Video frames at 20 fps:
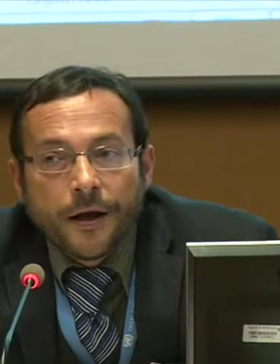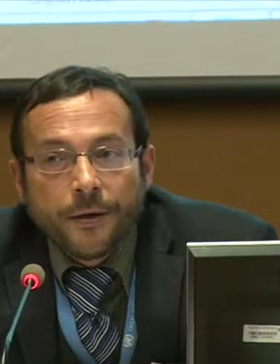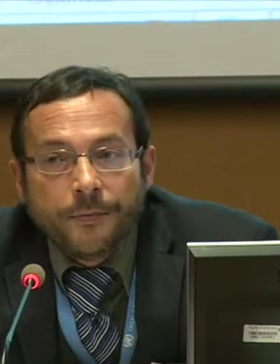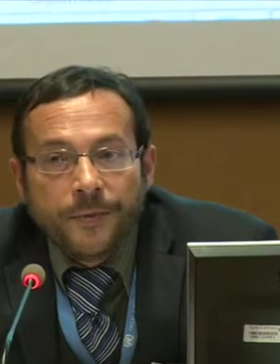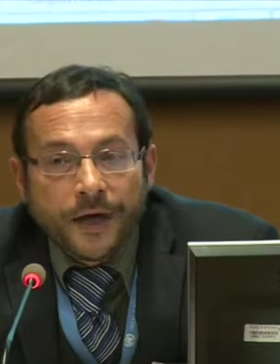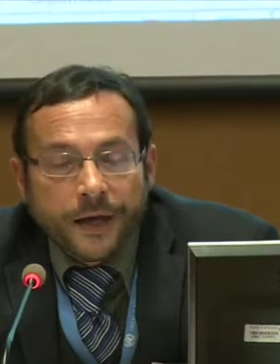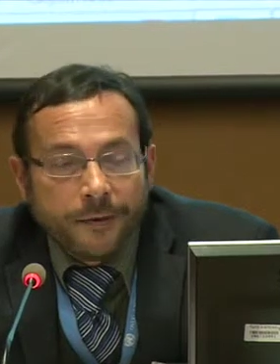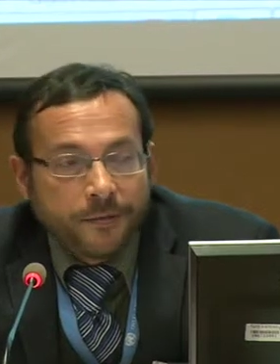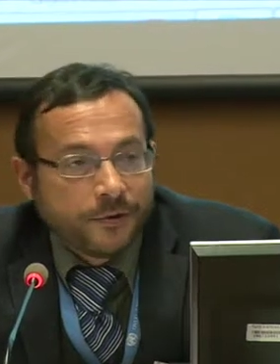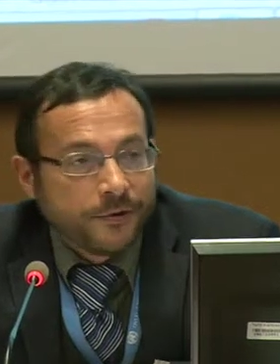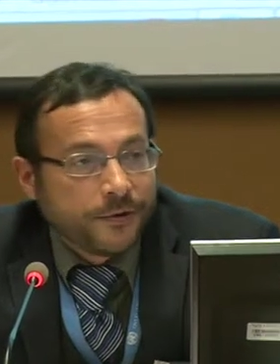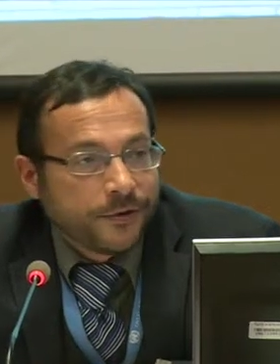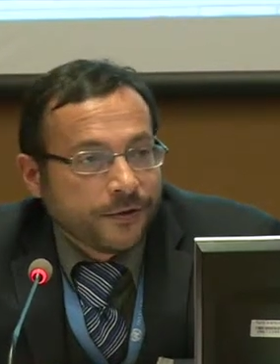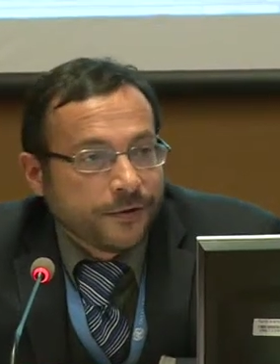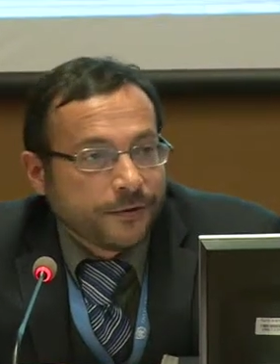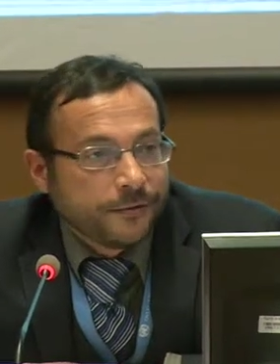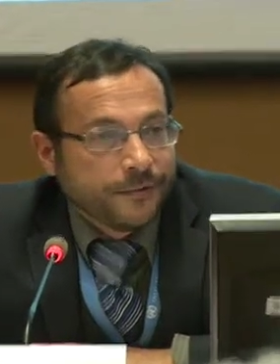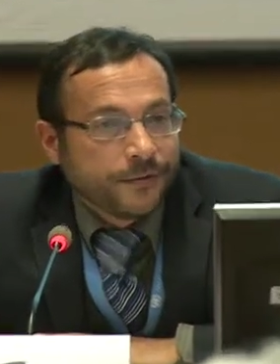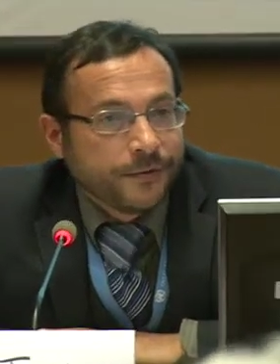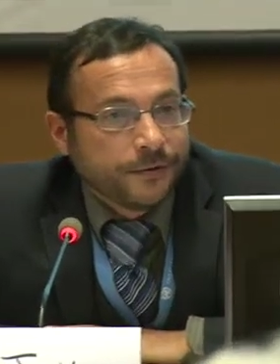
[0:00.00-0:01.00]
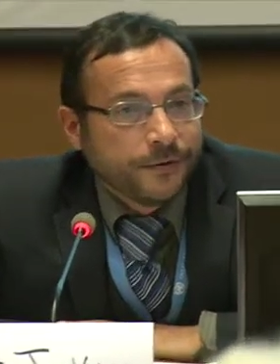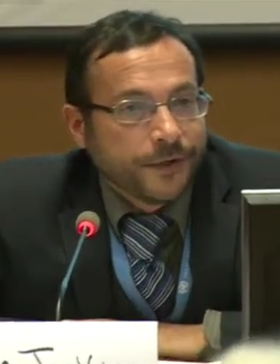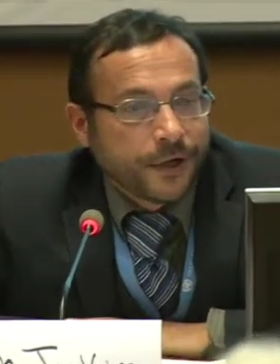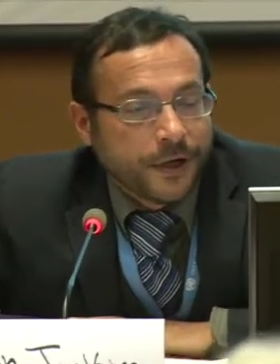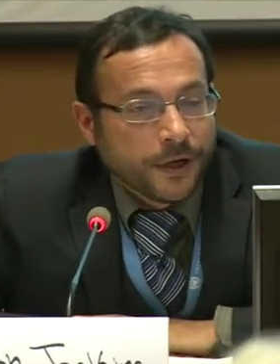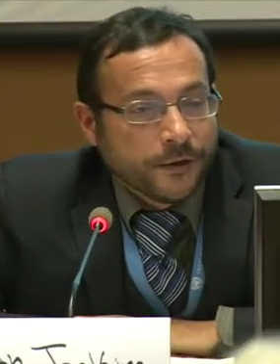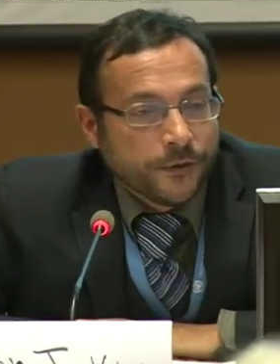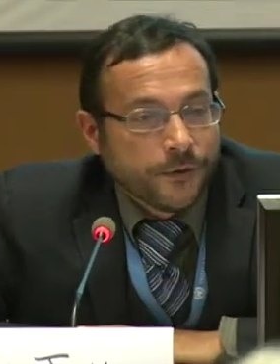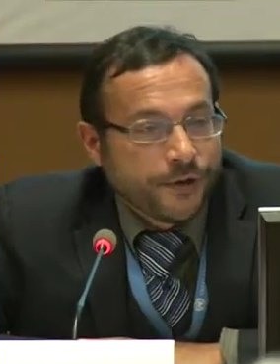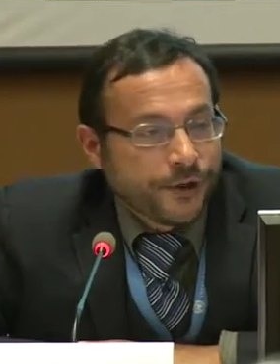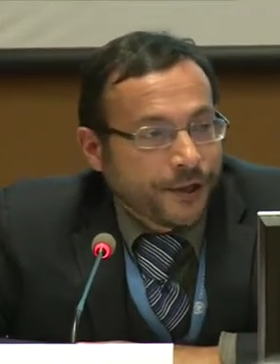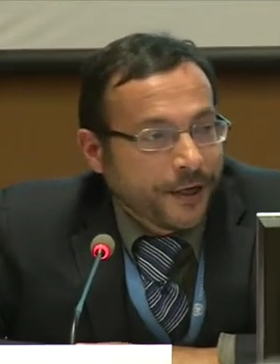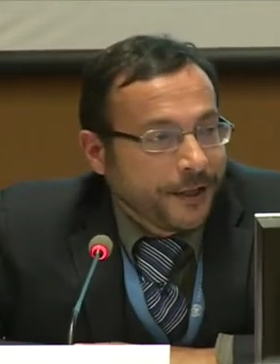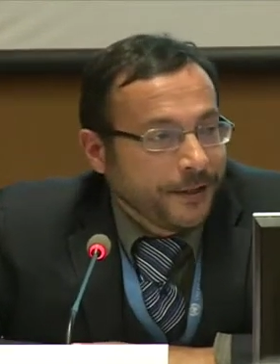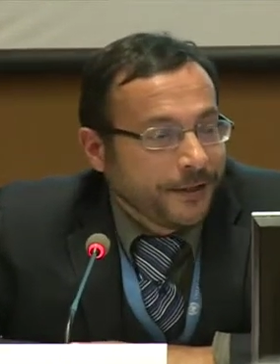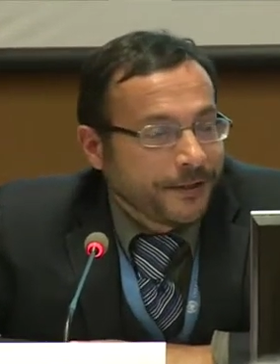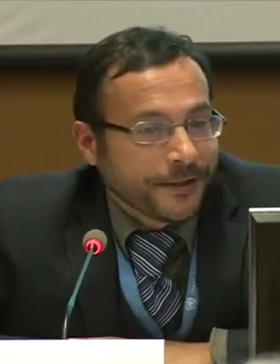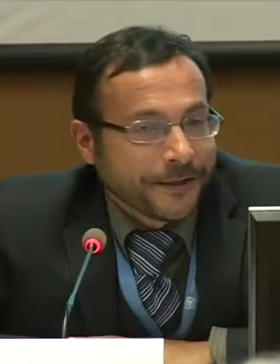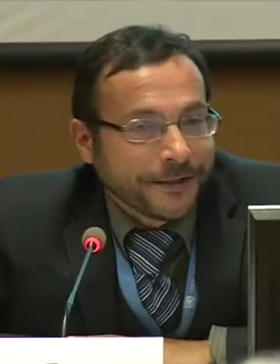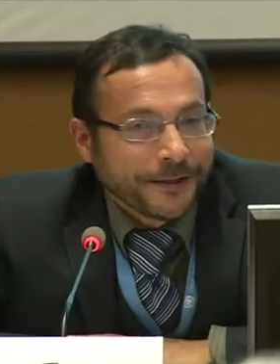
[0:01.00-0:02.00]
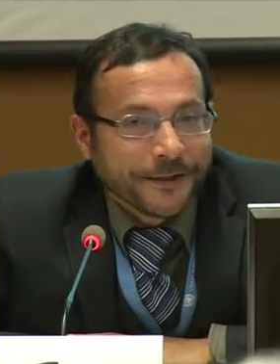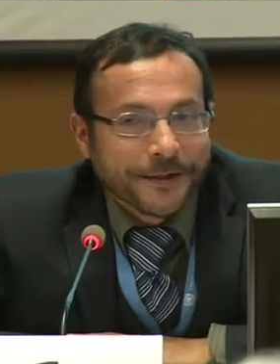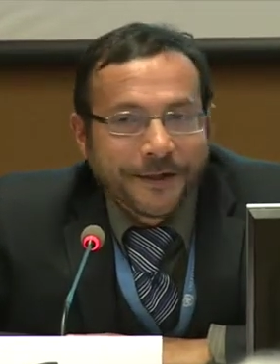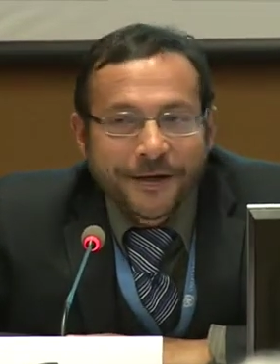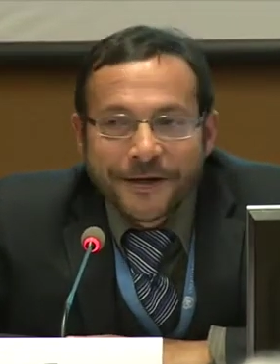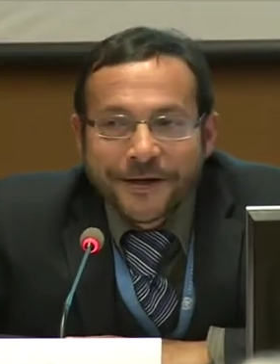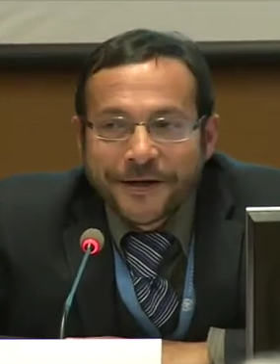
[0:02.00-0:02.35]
be able to negotiate in